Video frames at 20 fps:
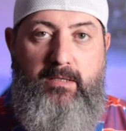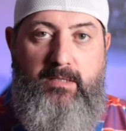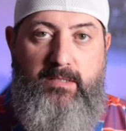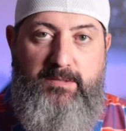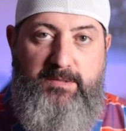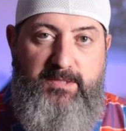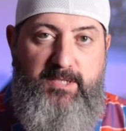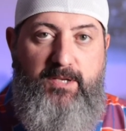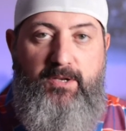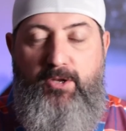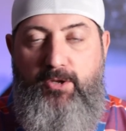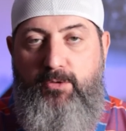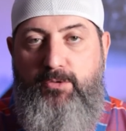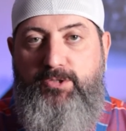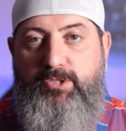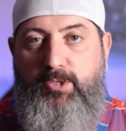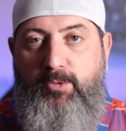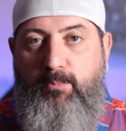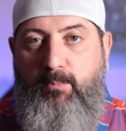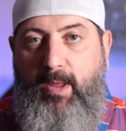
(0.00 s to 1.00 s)
continue
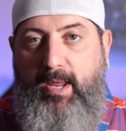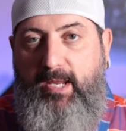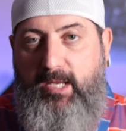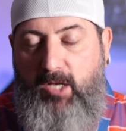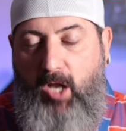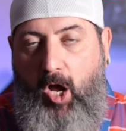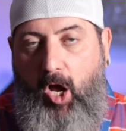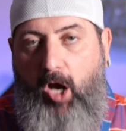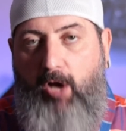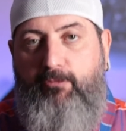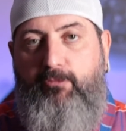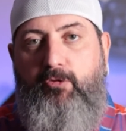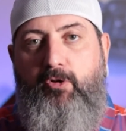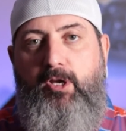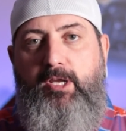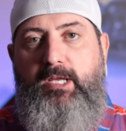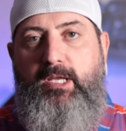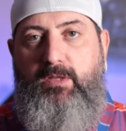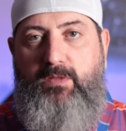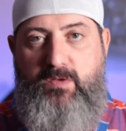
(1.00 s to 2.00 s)
to make an
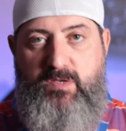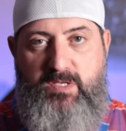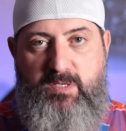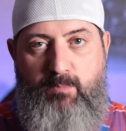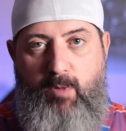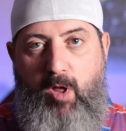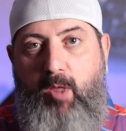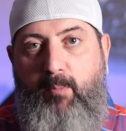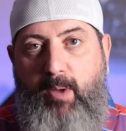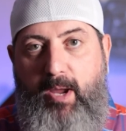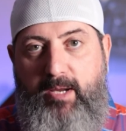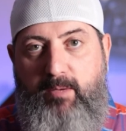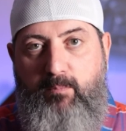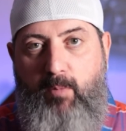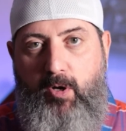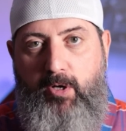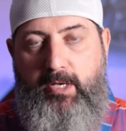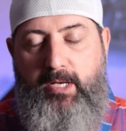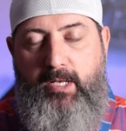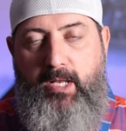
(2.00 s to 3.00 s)
offering in the small bike
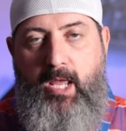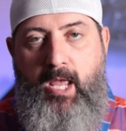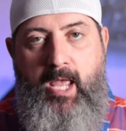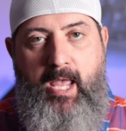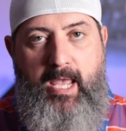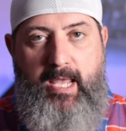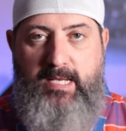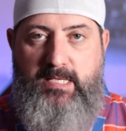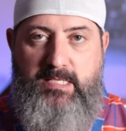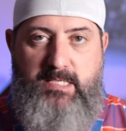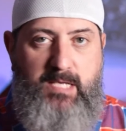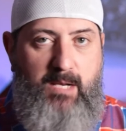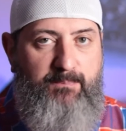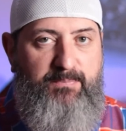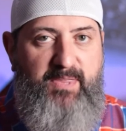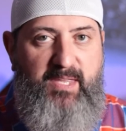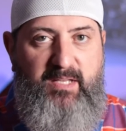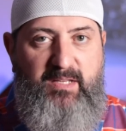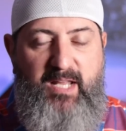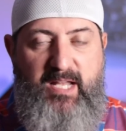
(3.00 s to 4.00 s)
market in
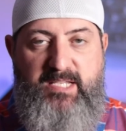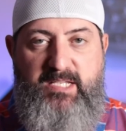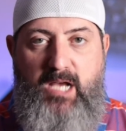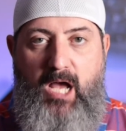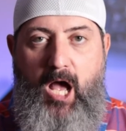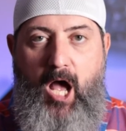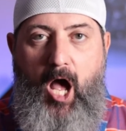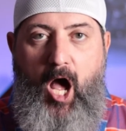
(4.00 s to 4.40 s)
something that's